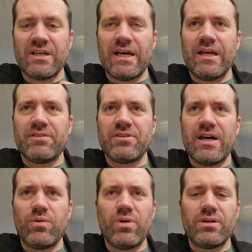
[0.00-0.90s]
I
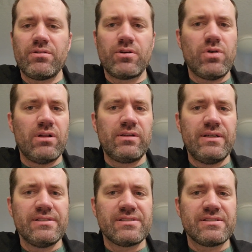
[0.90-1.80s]
thought, what are the
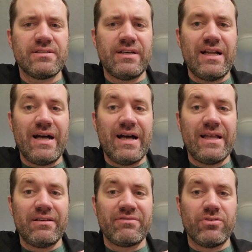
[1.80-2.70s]
qualities that I
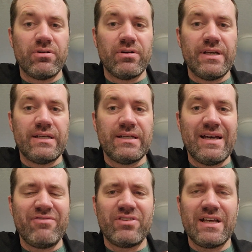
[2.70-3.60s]
look for in a
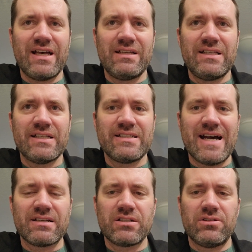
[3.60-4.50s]
knife? And I kind of like
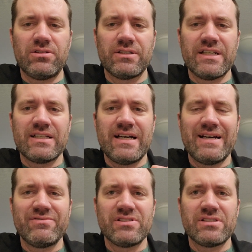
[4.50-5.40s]
tactical looking
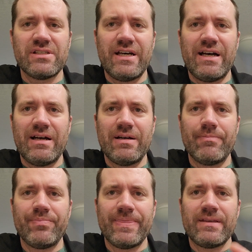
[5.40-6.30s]
knives.
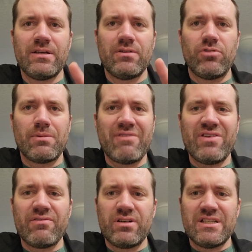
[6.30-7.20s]
One of my
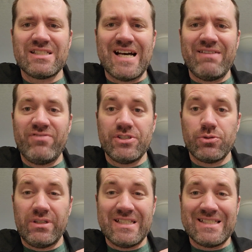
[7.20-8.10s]
favorite
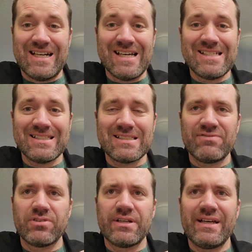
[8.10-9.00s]
visual designs
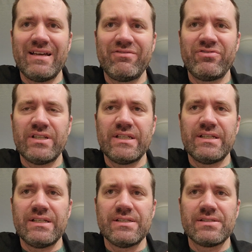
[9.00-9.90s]
for a knife
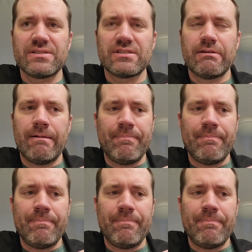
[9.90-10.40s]
is